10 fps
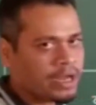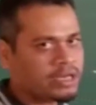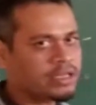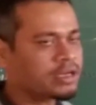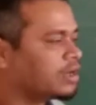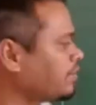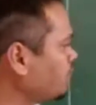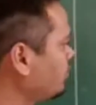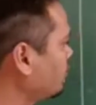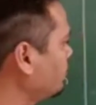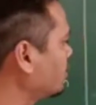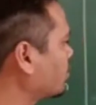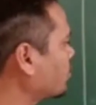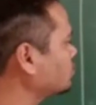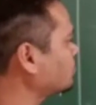and the graph
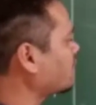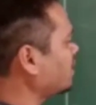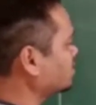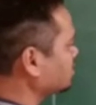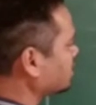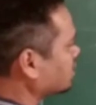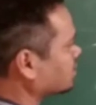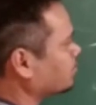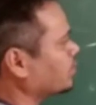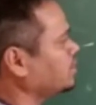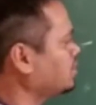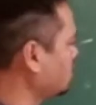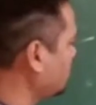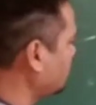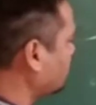will cross y-axis at the
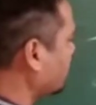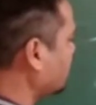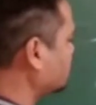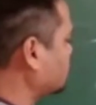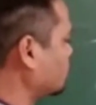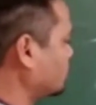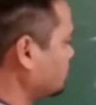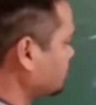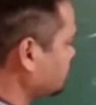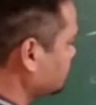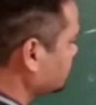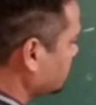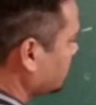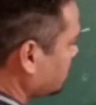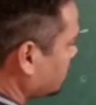point minus 2.
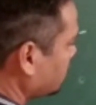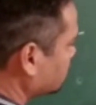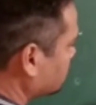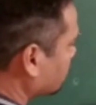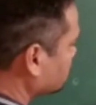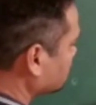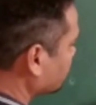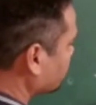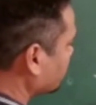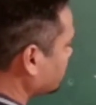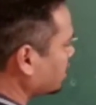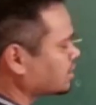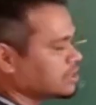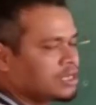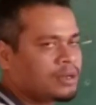It is crossing the point
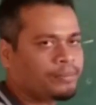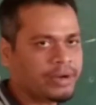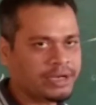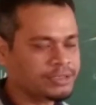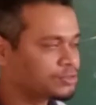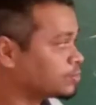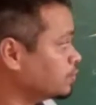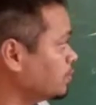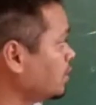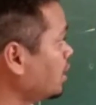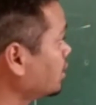at minus 2.